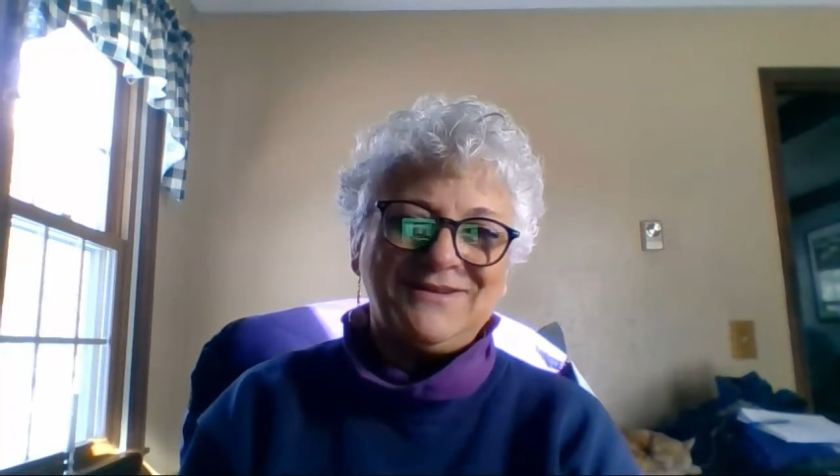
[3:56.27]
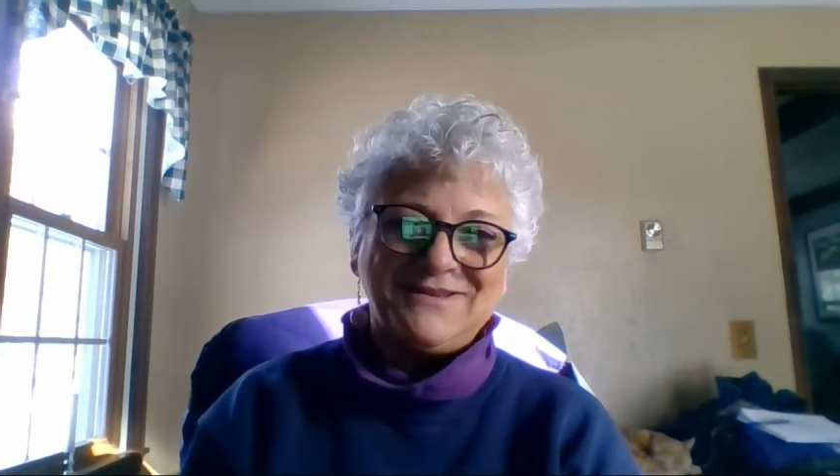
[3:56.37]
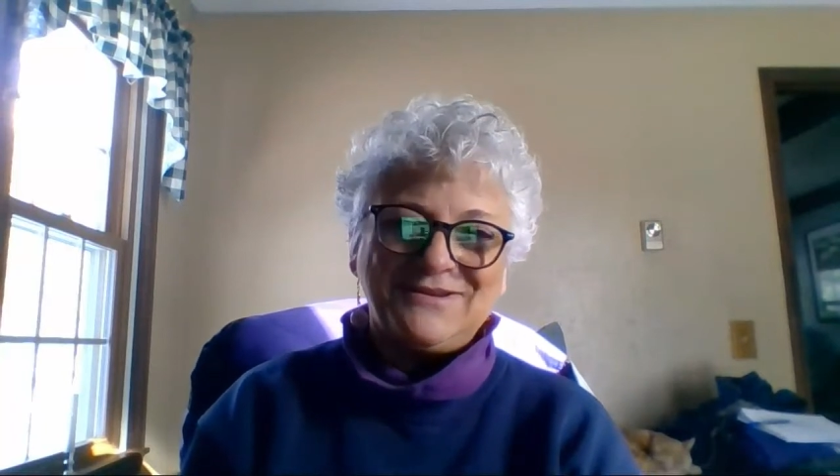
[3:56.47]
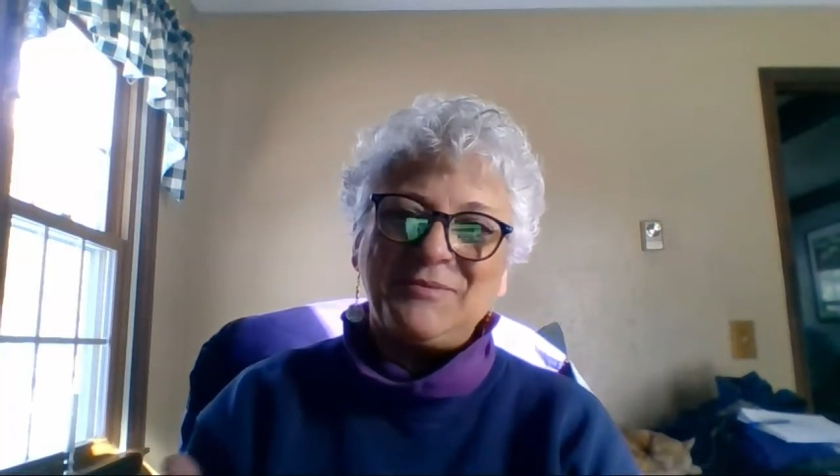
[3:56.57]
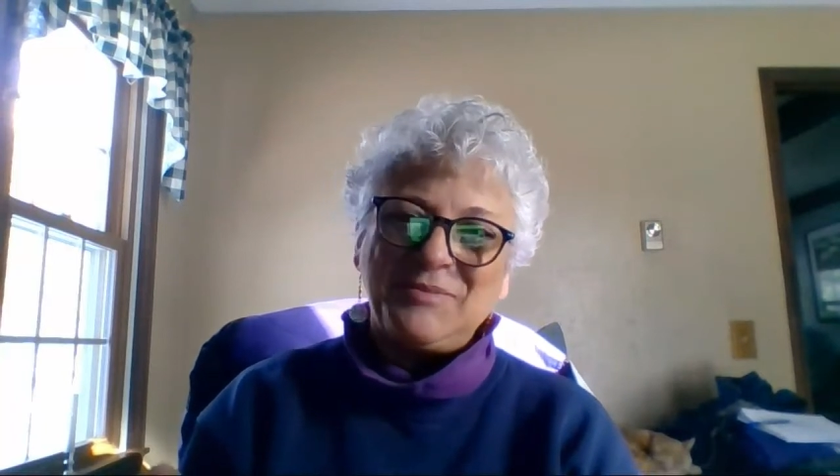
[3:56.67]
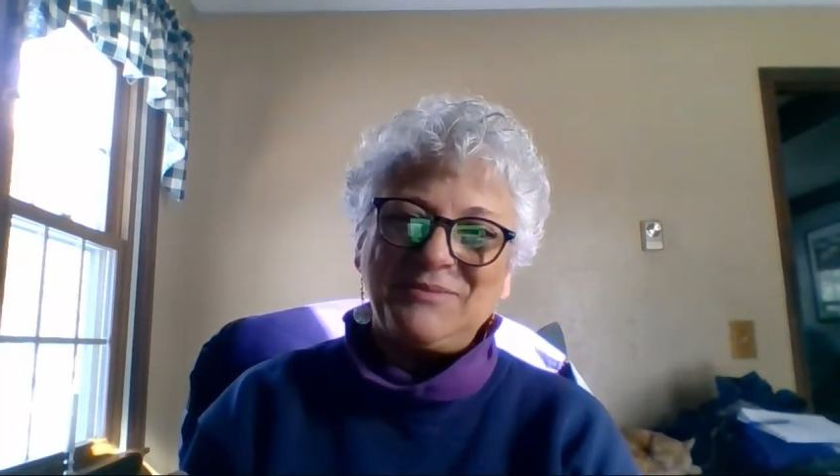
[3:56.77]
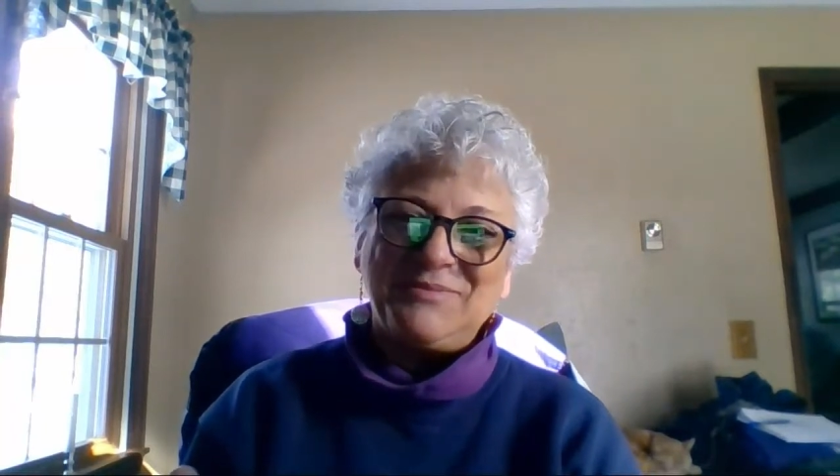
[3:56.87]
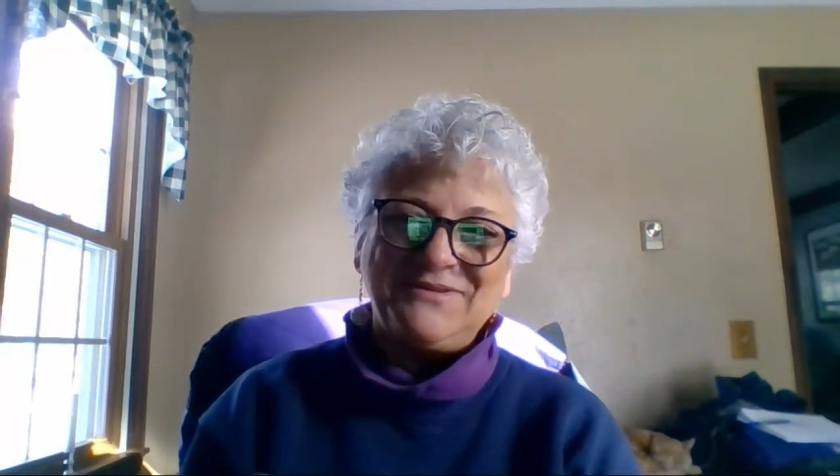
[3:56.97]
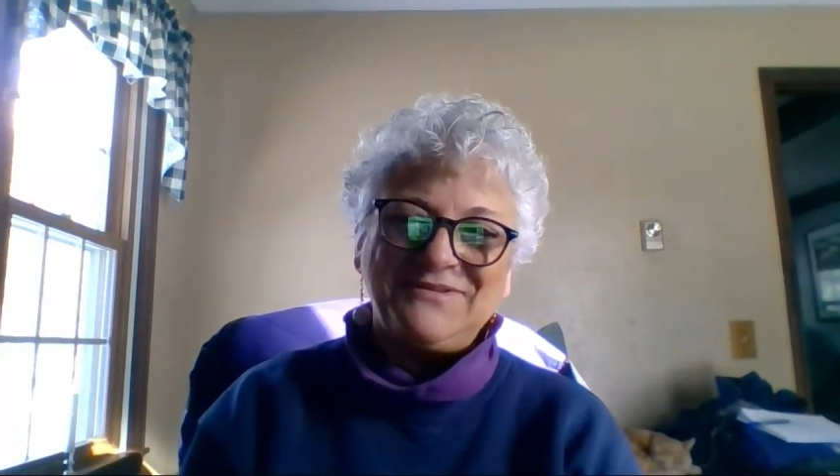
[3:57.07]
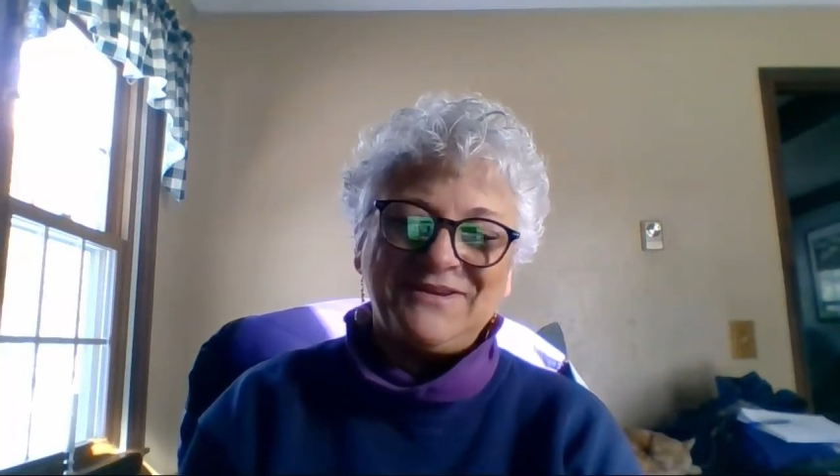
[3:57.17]
like the Great Peanut
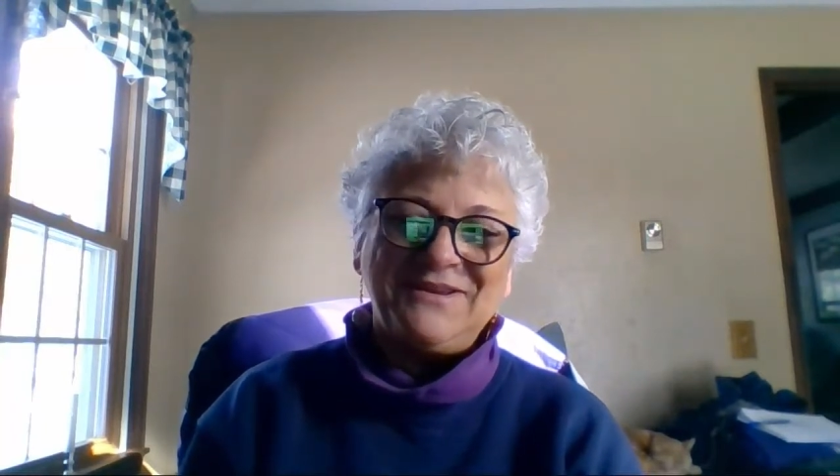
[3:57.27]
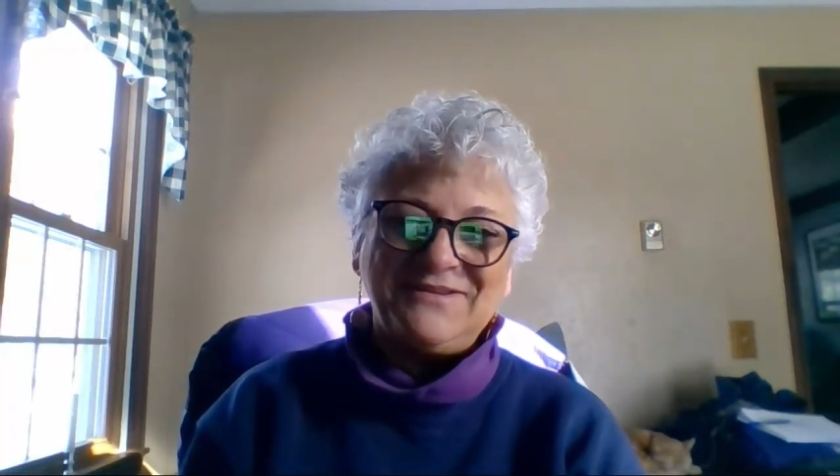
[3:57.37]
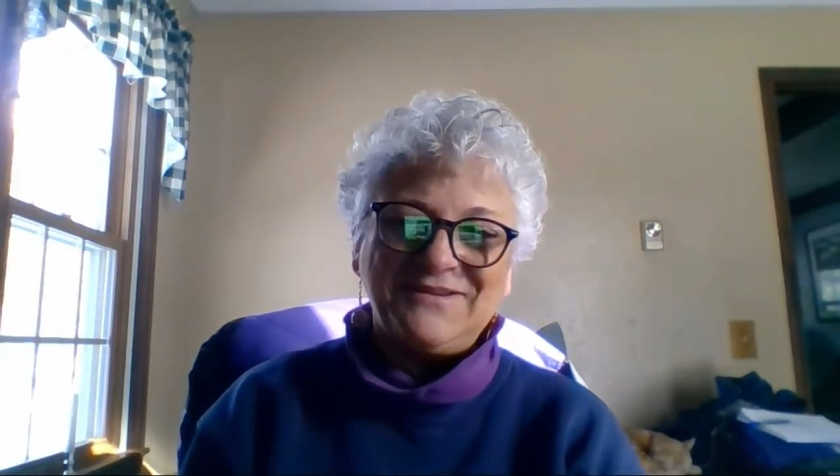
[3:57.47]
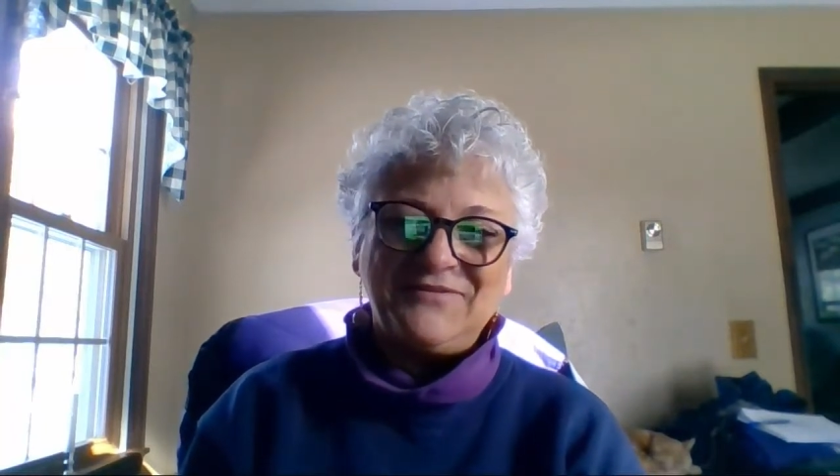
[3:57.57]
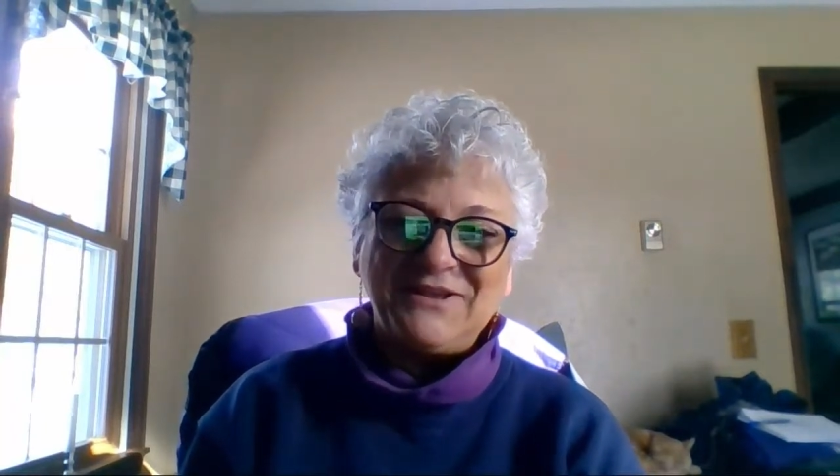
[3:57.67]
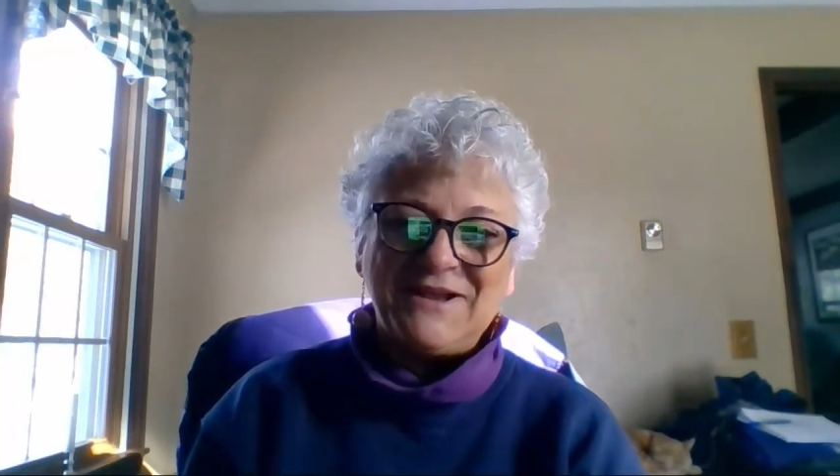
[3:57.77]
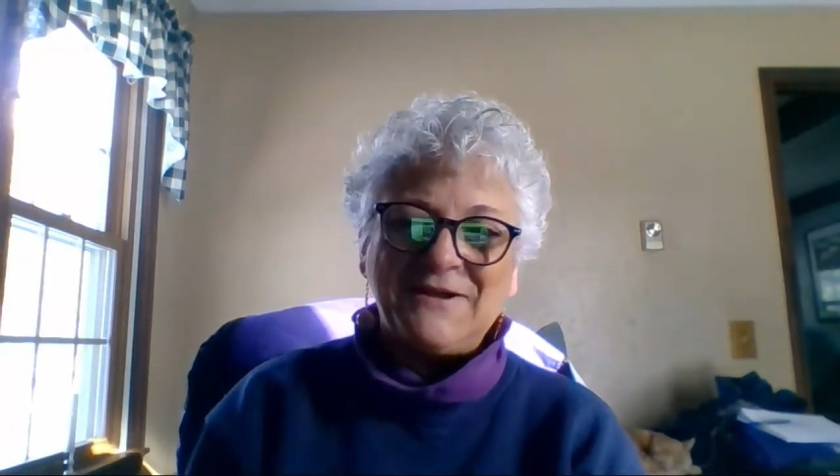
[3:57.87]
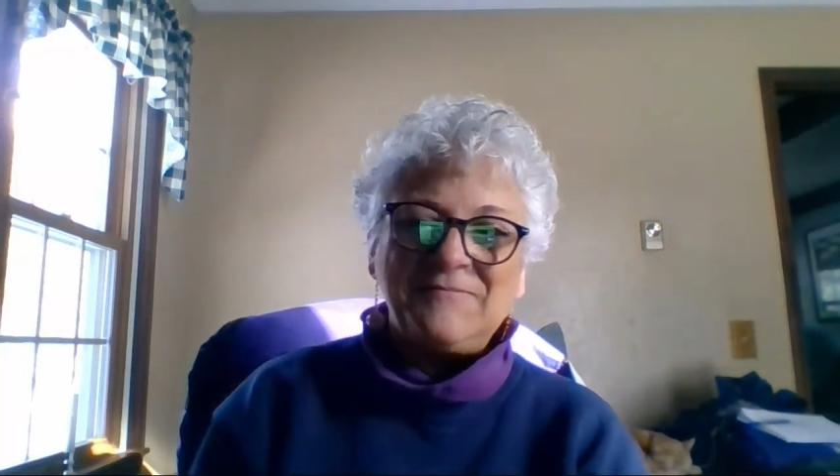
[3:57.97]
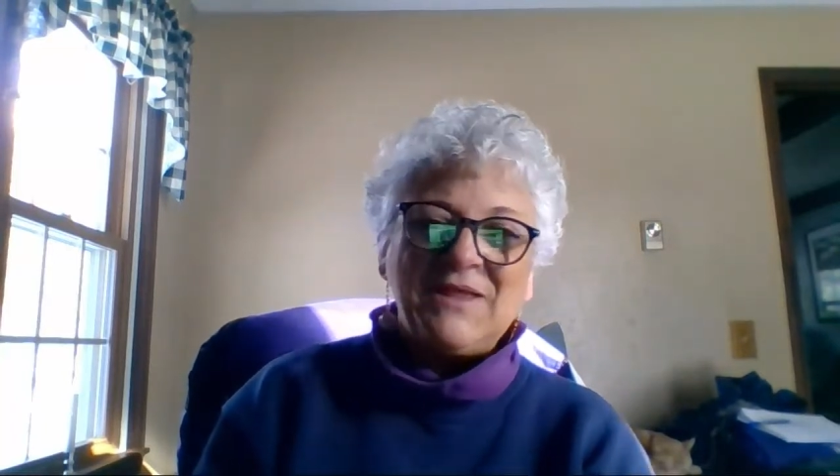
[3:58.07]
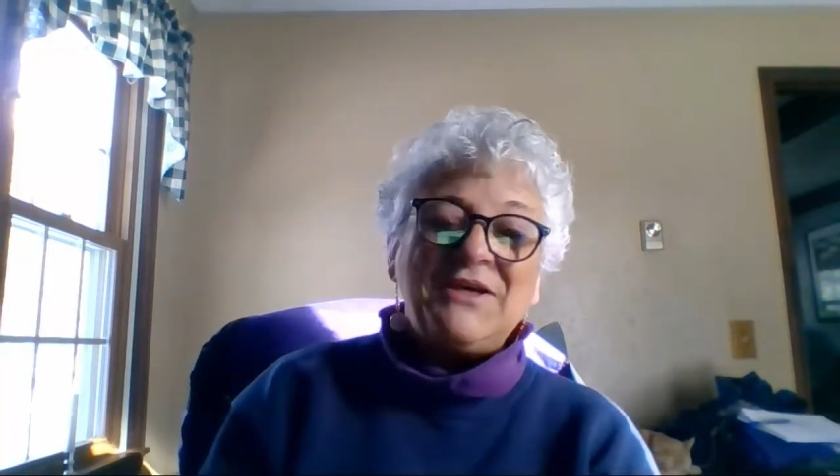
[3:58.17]
Butter Study and stuff like
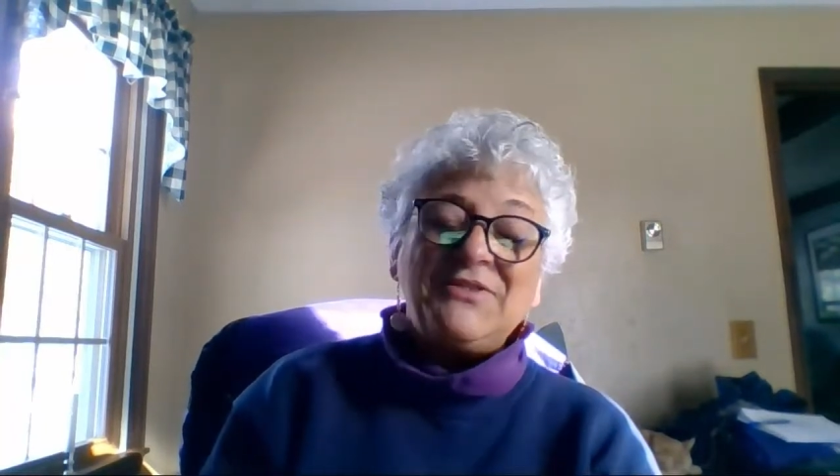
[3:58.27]
that.